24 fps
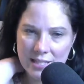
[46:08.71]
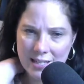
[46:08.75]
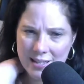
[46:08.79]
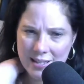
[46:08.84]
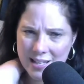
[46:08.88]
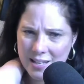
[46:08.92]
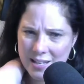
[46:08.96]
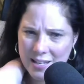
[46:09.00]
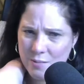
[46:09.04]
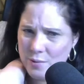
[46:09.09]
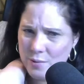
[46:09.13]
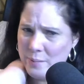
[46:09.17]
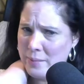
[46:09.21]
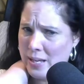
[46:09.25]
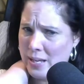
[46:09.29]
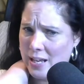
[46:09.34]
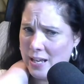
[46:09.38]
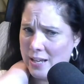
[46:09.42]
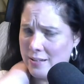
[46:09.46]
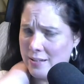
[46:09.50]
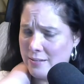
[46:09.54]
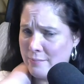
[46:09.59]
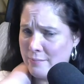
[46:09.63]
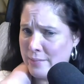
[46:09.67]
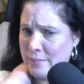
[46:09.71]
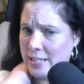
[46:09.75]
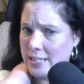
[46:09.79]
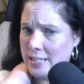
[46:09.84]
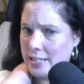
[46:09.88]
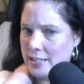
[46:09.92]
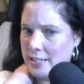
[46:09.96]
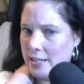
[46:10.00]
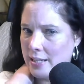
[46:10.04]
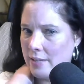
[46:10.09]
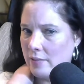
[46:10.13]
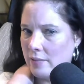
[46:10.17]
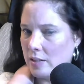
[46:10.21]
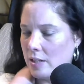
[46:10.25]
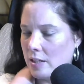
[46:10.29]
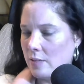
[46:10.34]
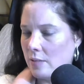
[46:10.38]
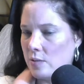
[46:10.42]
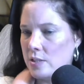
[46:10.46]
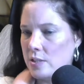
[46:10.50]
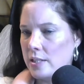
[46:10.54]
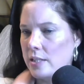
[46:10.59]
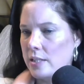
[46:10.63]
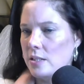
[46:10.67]
I think we may, may need to have a
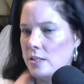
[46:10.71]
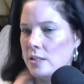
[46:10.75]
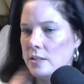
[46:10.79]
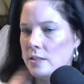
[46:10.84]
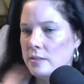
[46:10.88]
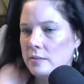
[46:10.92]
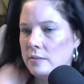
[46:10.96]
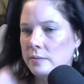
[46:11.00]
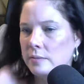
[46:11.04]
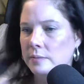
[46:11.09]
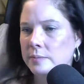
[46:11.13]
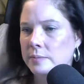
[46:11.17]
conversation.